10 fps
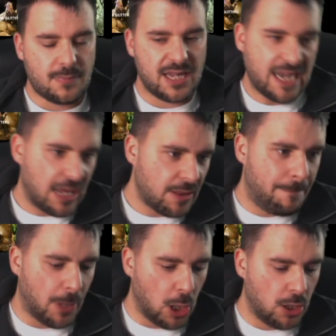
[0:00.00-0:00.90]
now that
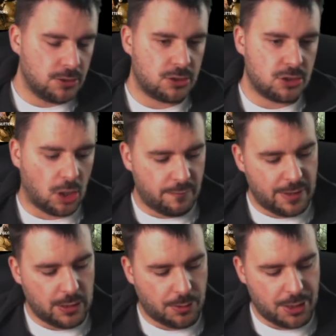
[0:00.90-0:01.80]
Burn's not a
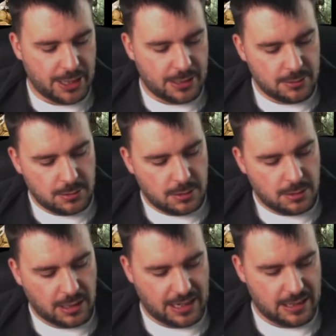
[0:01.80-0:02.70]
real thing,
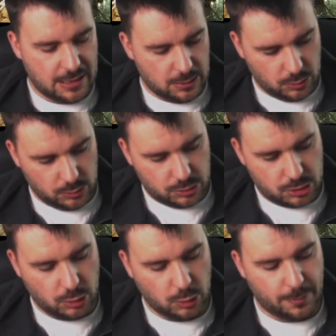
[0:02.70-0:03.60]
like old
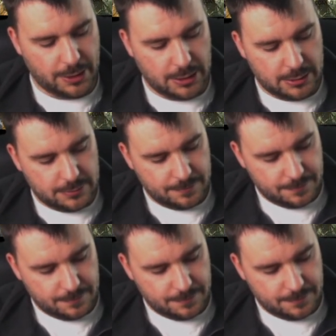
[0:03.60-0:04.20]
school Burn.